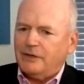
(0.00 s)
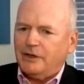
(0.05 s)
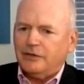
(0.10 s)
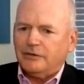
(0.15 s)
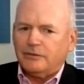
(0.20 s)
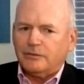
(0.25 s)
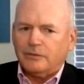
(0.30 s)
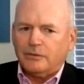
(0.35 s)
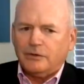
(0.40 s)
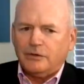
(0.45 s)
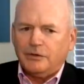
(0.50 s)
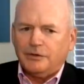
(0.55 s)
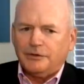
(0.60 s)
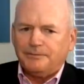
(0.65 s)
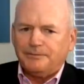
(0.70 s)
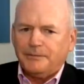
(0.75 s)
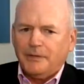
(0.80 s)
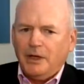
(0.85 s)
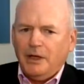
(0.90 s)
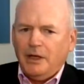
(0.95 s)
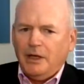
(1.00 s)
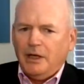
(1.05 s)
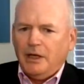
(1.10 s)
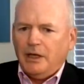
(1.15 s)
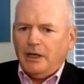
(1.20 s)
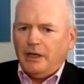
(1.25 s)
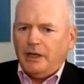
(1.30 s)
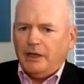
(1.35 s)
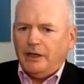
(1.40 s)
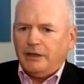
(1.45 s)
around the world.
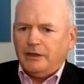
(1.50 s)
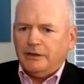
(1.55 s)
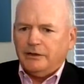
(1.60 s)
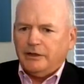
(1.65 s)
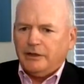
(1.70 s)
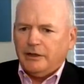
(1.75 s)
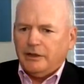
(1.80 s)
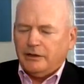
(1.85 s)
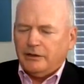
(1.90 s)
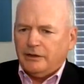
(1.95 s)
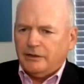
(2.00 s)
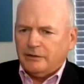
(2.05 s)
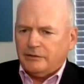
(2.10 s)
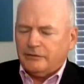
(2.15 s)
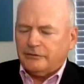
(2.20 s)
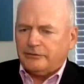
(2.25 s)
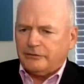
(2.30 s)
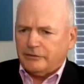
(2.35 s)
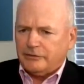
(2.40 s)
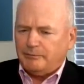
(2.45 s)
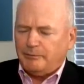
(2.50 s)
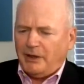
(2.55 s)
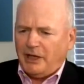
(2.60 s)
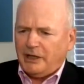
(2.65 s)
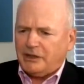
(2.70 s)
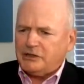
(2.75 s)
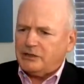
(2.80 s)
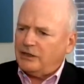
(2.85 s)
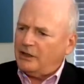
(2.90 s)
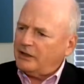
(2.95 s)
And in the, in the just to
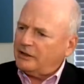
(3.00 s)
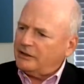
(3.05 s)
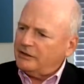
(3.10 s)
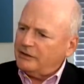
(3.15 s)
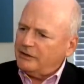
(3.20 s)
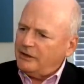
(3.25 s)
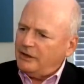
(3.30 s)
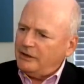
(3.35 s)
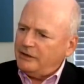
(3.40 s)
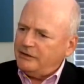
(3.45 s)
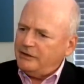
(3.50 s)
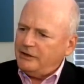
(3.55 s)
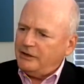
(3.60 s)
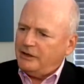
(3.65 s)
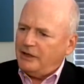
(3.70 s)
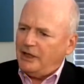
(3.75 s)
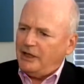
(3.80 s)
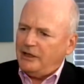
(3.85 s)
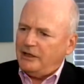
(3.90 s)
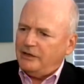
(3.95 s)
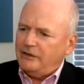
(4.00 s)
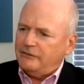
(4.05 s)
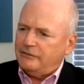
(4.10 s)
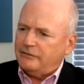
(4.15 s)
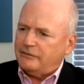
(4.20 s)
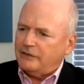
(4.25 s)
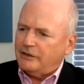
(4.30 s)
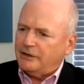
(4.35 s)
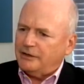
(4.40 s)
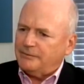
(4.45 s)
backtrack, in the
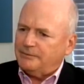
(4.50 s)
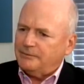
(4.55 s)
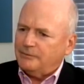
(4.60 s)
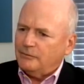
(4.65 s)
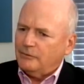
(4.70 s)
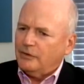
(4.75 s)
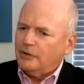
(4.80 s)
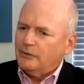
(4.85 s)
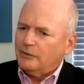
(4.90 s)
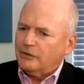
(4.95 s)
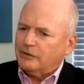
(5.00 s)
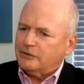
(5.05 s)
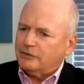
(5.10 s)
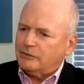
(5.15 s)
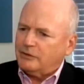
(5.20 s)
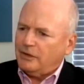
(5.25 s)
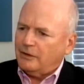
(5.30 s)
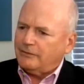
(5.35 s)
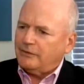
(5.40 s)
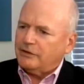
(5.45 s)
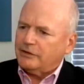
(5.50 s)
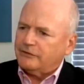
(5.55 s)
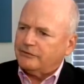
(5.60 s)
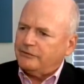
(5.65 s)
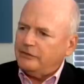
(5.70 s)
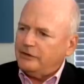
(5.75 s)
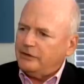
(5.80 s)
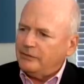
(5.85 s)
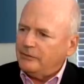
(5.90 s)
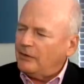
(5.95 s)
1980s, uh, we were covering
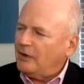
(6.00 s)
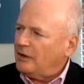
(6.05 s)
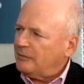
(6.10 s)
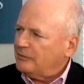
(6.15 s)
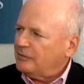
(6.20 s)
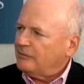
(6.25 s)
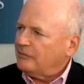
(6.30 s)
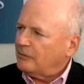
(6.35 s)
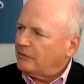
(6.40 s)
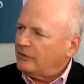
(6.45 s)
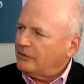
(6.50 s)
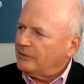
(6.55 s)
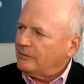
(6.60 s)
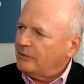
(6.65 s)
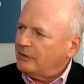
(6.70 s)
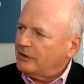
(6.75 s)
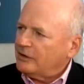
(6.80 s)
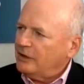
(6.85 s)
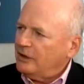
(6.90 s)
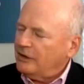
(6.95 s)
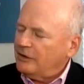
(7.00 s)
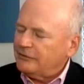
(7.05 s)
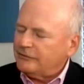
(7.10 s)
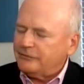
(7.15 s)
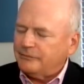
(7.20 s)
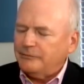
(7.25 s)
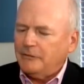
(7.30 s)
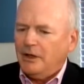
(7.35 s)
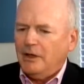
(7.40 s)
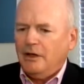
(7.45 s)
CD-ROM before anybody
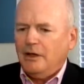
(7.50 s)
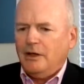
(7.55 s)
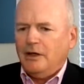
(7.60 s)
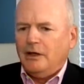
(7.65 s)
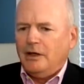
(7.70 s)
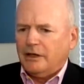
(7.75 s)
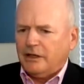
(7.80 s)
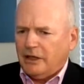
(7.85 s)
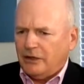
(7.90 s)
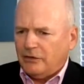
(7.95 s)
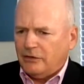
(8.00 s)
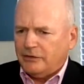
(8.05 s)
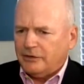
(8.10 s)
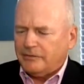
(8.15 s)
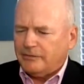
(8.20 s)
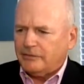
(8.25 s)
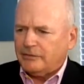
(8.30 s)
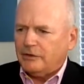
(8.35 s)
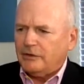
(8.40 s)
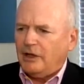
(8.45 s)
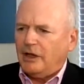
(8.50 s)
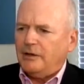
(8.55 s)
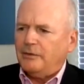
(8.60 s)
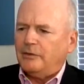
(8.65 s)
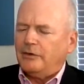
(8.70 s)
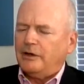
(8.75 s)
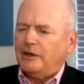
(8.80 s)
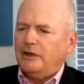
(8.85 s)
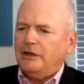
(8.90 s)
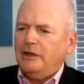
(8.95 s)
else. Again, only for the
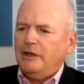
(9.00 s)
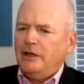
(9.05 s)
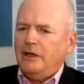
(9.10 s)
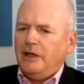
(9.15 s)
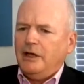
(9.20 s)
library.